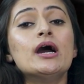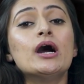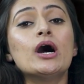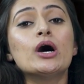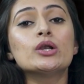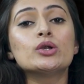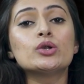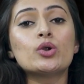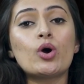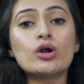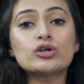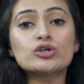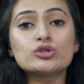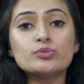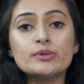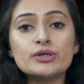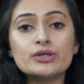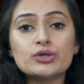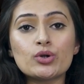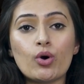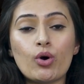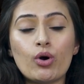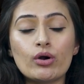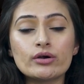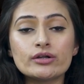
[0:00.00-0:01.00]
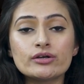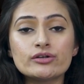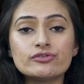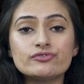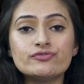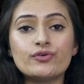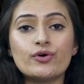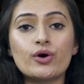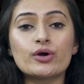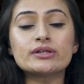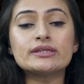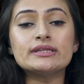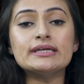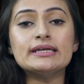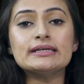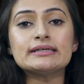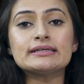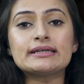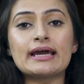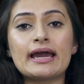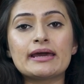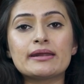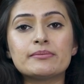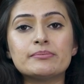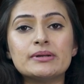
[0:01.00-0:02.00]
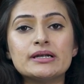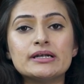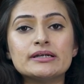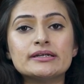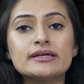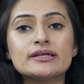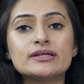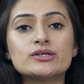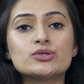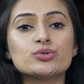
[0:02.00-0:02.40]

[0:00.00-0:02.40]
allotment order for the entire building